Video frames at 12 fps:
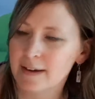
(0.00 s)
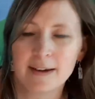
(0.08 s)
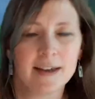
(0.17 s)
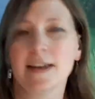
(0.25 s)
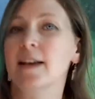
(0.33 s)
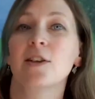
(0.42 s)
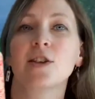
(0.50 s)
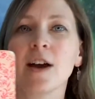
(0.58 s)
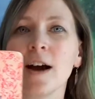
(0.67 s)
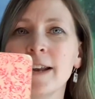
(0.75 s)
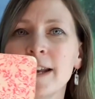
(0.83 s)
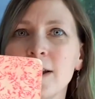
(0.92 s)
Here's
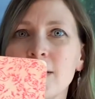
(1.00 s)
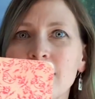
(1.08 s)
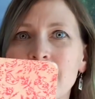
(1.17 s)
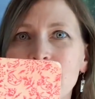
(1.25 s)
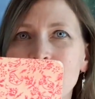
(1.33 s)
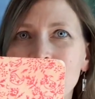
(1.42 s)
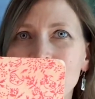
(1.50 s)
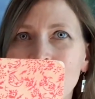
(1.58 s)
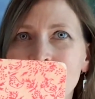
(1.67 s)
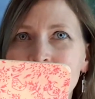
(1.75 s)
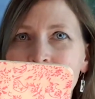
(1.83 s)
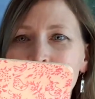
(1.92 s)
Charlie and Lola. They're looking
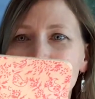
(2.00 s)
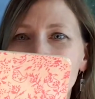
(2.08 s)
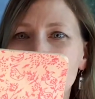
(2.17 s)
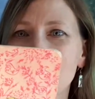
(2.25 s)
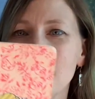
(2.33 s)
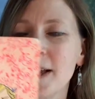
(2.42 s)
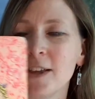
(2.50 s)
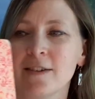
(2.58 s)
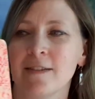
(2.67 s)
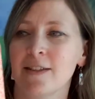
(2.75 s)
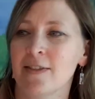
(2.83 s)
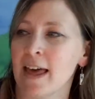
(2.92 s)
very happy in the picture,
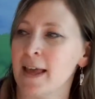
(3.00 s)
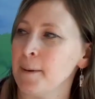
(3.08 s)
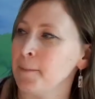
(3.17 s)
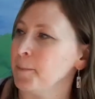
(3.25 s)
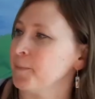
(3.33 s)
aren't they?